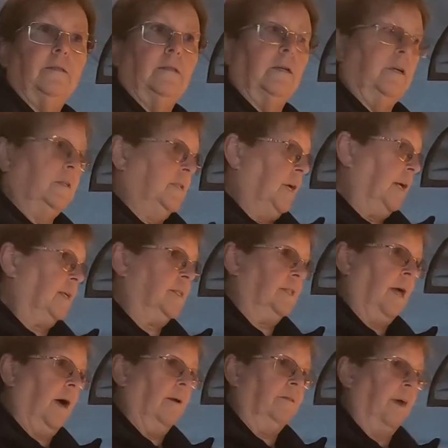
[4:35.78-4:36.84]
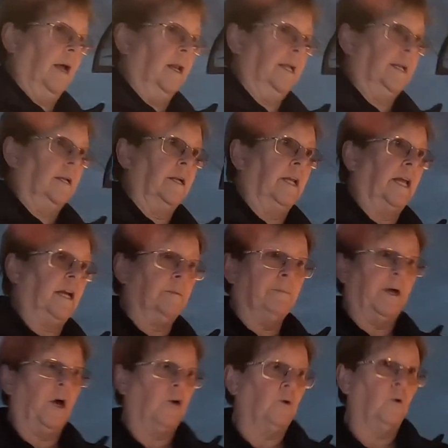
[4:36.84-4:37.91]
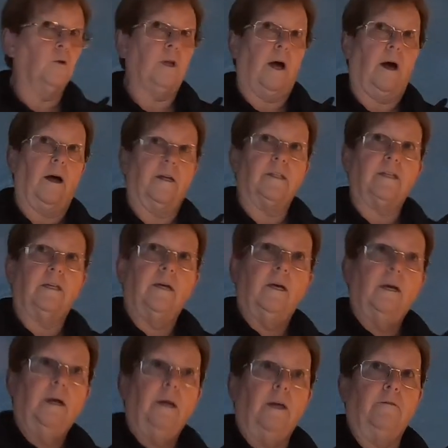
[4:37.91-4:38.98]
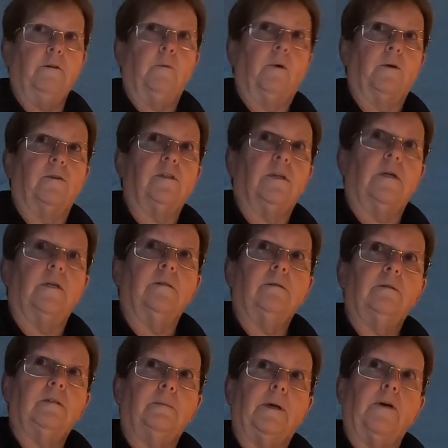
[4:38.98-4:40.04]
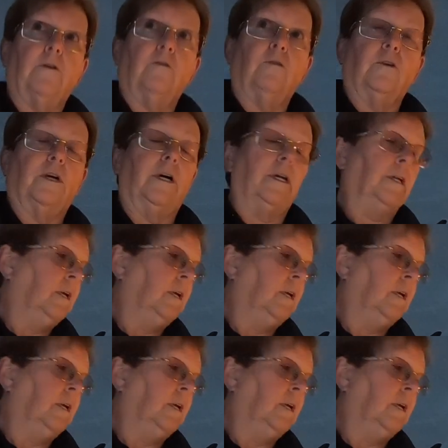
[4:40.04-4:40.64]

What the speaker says: So it takes that little, and it can be on all night if you want it to be on all night.